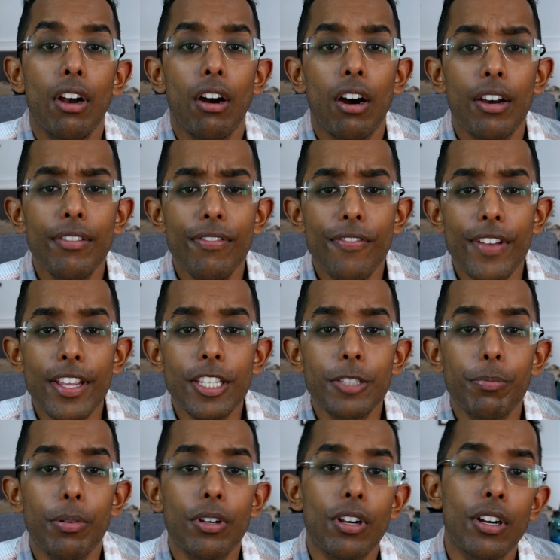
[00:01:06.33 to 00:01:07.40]
On
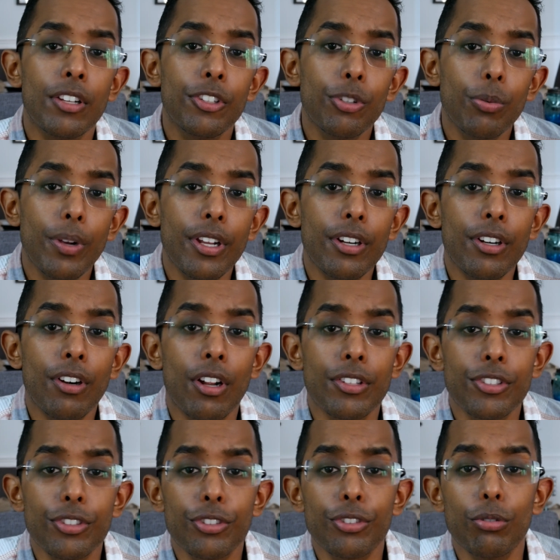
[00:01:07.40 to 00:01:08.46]
Facebook, on Twitter, on
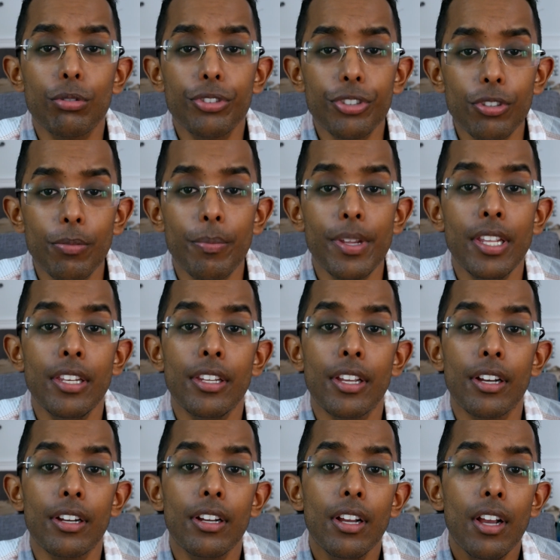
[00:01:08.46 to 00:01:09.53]
social
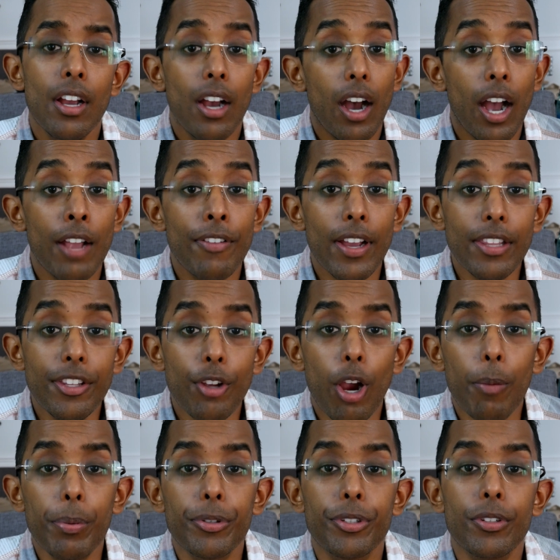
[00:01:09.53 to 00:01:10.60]
media, I've had the
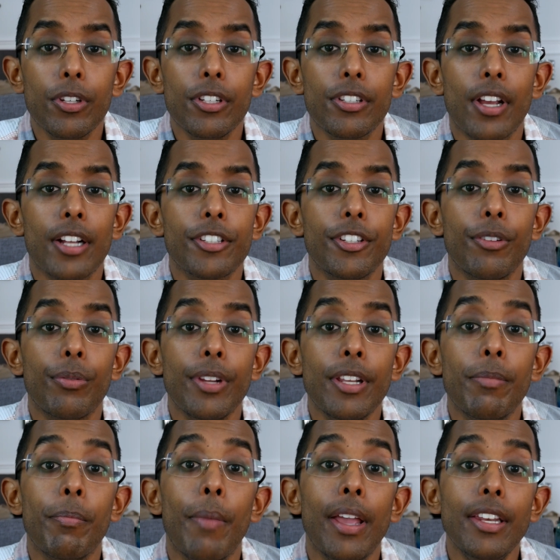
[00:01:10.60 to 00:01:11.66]
opportunity to actually
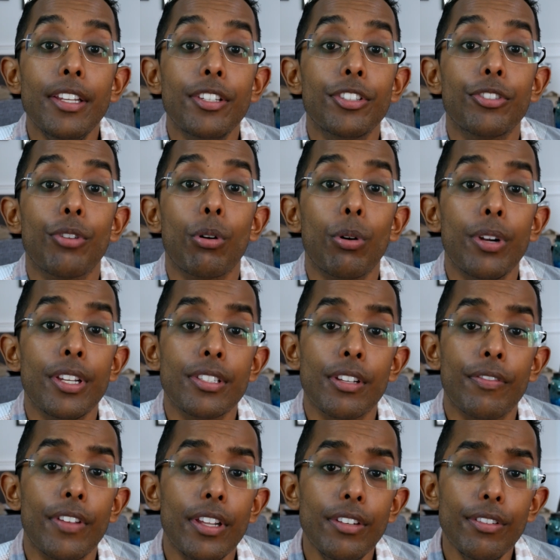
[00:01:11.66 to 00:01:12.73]
read many stories
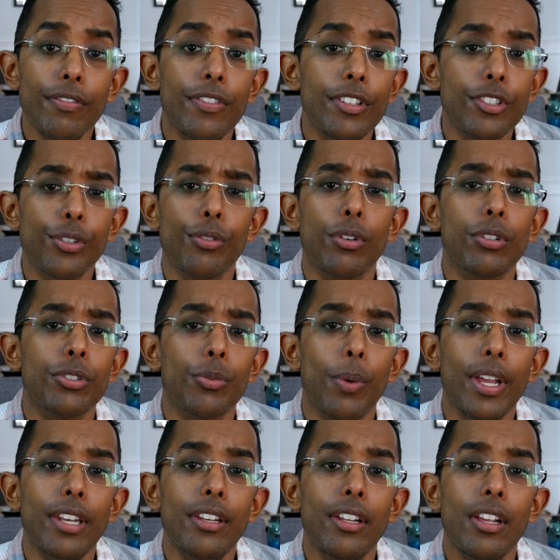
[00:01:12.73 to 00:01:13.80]
of individuals
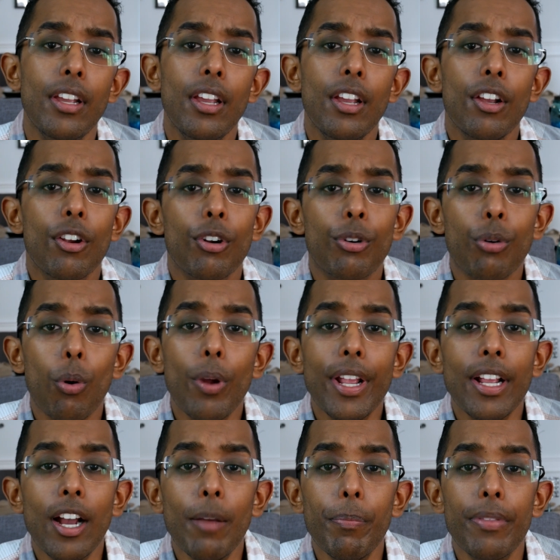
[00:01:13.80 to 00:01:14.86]
when
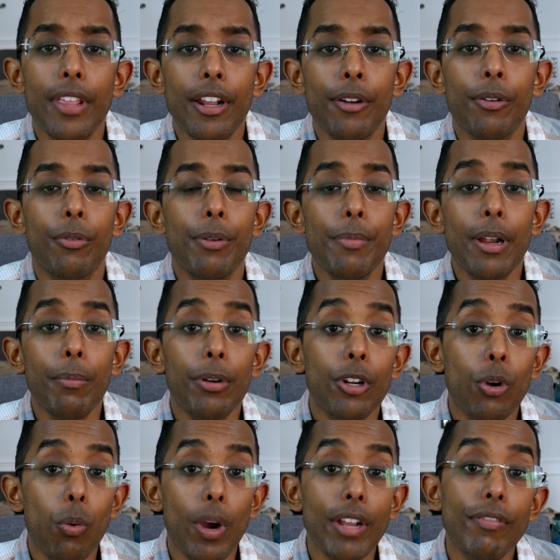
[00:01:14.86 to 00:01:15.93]
growing up they remember
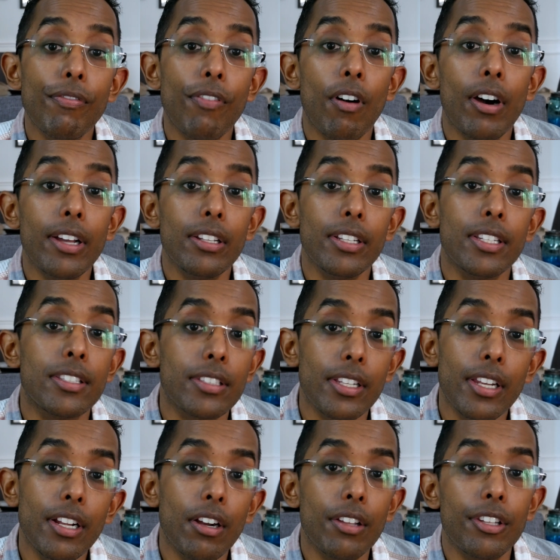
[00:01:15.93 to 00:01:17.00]
quite fondly
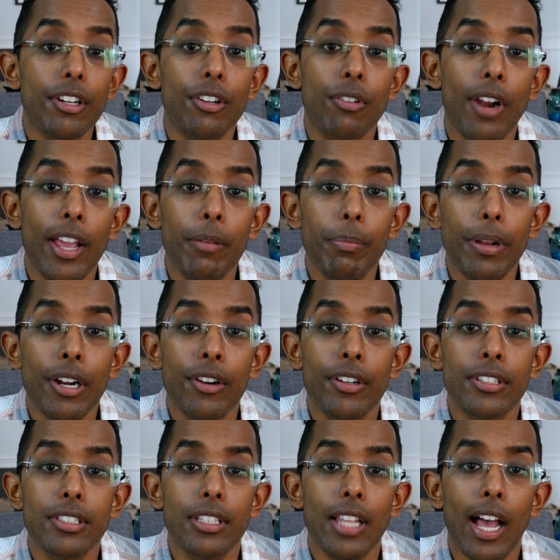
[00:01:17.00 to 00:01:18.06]
sitting on their
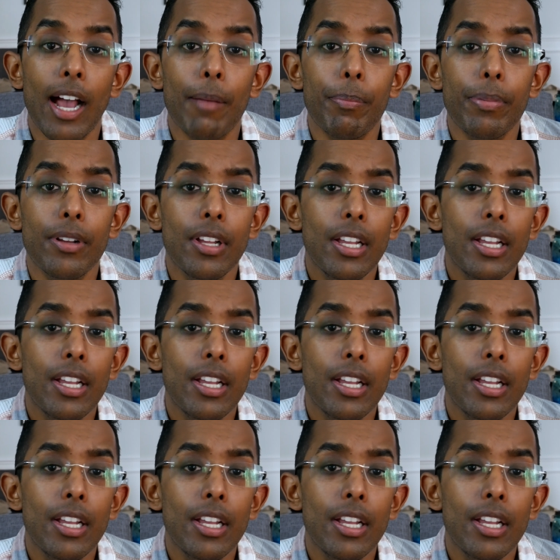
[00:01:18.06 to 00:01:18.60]
grandparents' lap,